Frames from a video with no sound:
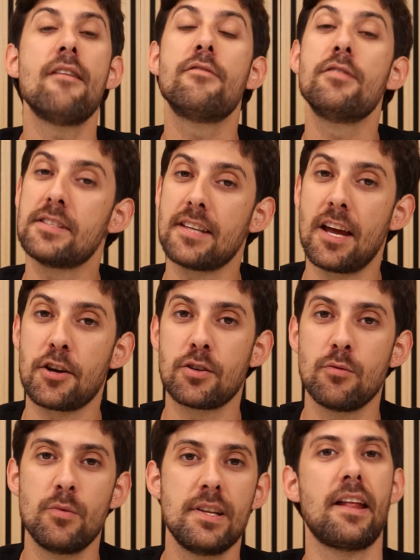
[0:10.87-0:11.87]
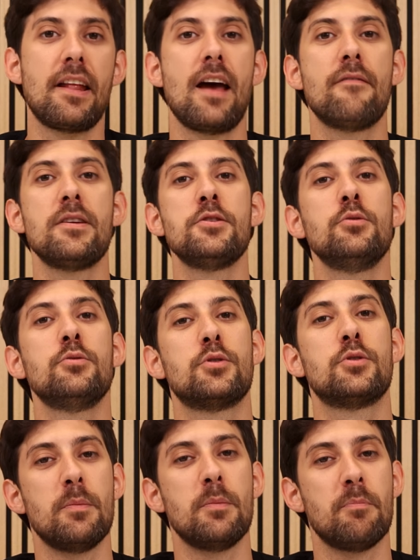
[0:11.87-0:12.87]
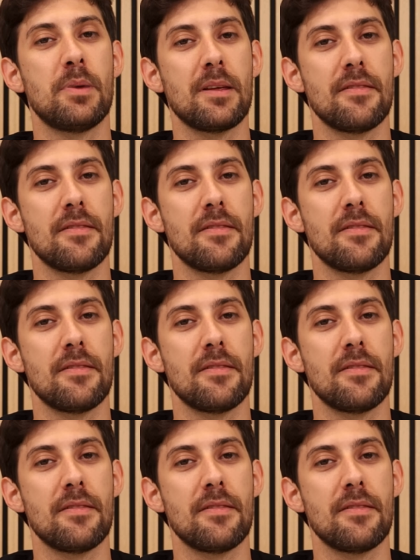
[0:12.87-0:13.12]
every session without having you to repeat